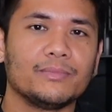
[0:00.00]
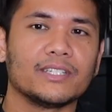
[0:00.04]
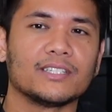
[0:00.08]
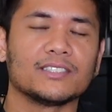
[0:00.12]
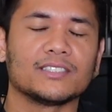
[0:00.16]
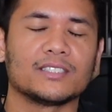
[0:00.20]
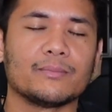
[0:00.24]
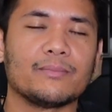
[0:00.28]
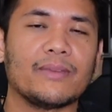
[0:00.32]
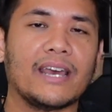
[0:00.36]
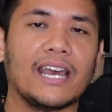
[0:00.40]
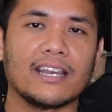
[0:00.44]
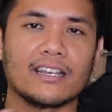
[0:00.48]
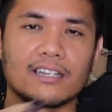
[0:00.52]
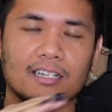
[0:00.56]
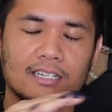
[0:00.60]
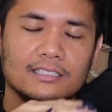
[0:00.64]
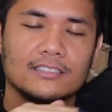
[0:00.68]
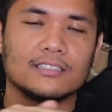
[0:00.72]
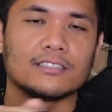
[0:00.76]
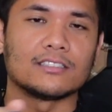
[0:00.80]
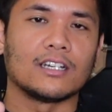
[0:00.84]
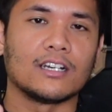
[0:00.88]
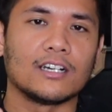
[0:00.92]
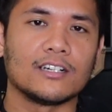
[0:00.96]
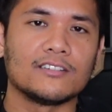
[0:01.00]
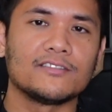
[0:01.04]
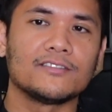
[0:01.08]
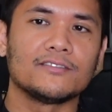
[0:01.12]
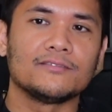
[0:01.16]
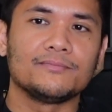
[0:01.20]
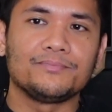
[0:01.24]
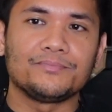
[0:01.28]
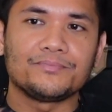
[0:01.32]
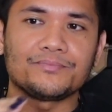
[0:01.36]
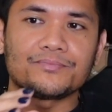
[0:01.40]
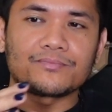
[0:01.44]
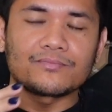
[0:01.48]
because the bag cuts off,
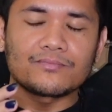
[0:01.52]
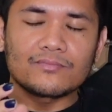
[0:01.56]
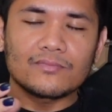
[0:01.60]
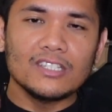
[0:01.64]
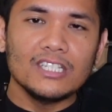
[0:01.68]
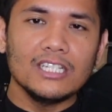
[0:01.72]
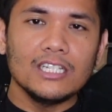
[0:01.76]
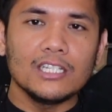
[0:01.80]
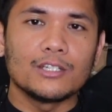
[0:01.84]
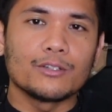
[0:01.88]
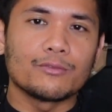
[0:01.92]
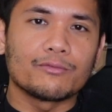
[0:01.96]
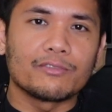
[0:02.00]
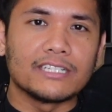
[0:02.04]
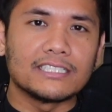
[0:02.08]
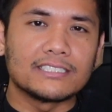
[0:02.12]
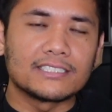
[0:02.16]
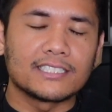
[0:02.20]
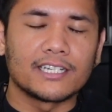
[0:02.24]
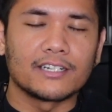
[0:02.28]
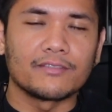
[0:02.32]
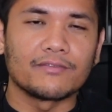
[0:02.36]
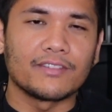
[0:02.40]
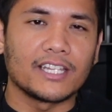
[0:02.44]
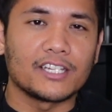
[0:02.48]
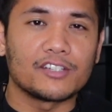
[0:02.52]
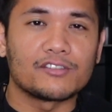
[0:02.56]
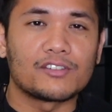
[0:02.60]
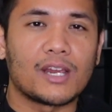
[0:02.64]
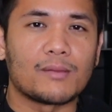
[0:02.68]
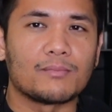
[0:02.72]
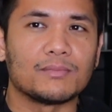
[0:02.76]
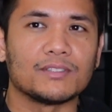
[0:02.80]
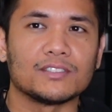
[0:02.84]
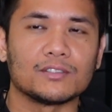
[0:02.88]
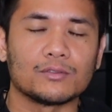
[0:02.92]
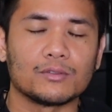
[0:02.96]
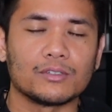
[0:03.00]
it reads kind of like
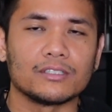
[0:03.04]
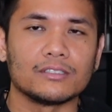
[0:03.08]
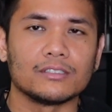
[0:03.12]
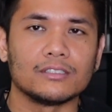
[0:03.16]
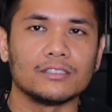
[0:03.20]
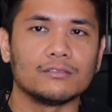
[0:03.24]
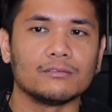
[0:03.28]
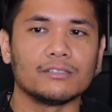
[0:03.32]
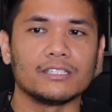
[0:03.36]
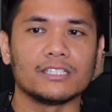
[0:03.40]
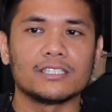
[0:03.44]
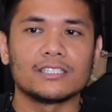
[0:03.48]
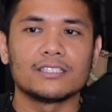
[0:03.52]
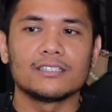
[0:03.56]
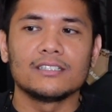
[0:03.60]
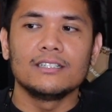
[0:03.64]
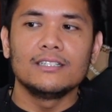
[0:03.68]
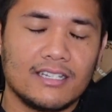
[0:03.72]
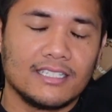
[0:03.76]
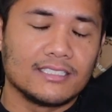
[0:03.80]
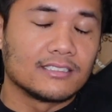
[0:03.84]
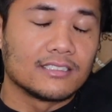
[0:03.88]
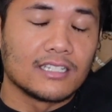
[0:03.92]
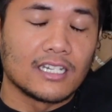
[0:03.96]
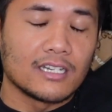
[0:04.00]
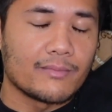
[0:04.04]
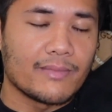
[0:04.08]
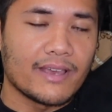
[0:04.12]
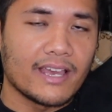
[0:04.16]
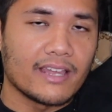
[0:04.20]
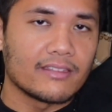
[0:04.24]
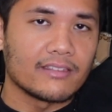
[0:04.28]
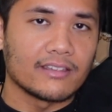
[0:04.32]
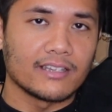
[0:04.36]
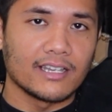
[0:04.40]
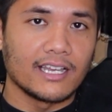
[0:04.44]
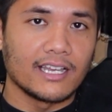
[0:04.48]
trapezoidal, which it's not a bad thing.